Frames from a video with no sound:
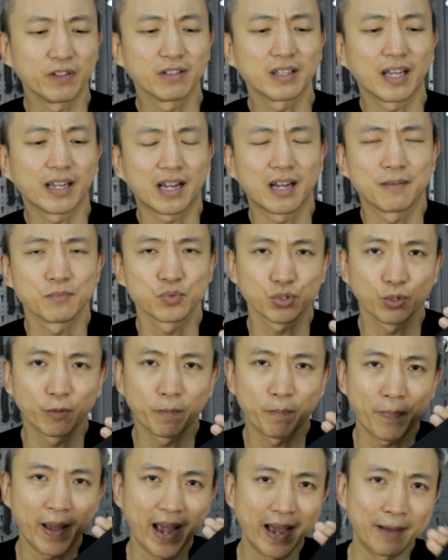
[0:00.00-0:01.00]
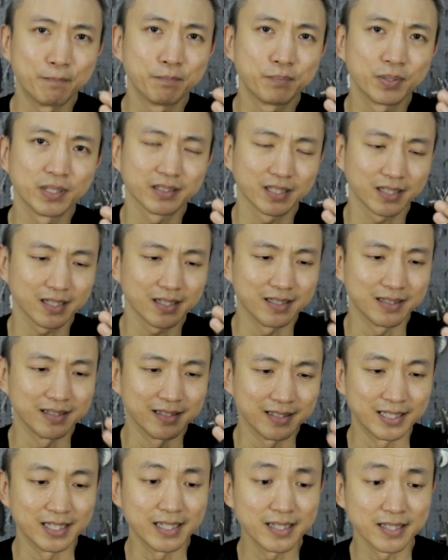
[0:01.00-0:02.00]
feel like I'm so pampered
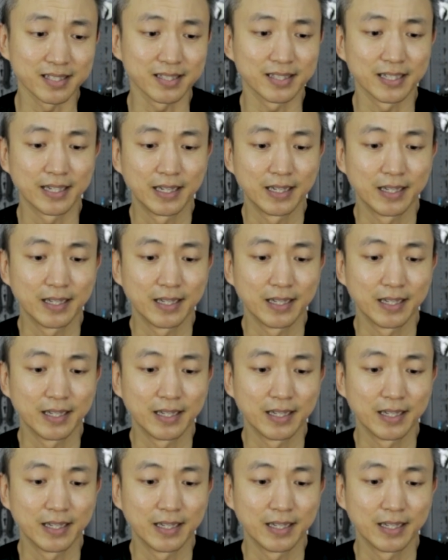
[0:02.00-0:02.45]
in this.